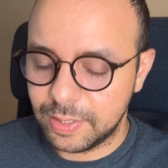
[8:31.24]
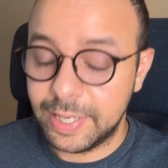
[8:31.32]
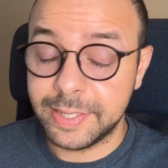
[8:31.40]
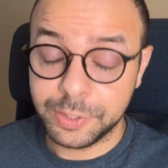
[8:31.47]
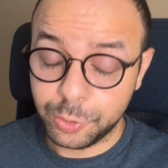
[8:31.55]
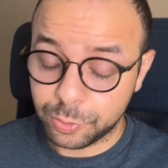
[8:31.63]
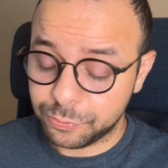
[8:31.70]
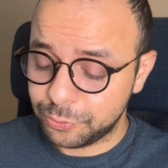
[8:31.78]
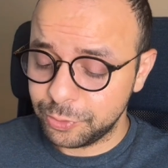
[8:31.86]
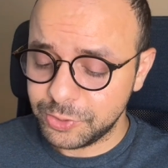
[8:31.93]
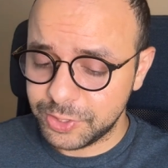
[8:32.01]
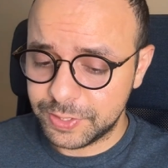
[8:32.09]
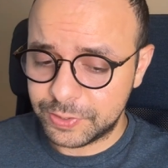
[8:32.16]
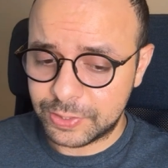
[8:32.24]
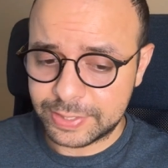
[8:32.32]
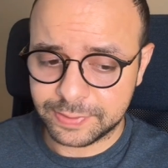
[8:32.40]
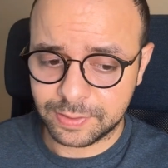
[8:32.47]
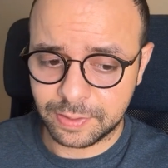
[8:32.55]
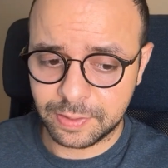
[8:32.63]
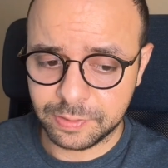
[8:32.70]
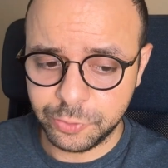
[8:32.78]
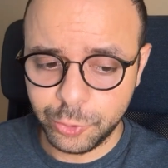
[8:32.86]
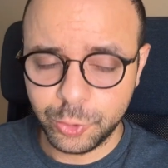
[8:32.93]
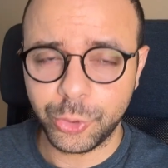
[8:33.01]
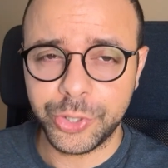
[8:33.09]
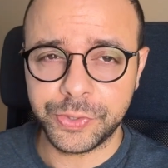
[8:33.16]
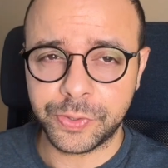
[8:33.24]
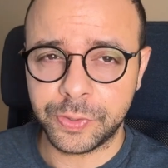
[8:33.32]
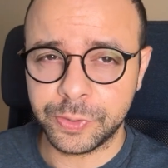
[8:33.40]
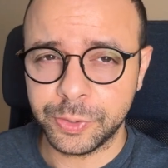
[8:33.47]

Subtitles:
And your first year as a new trader,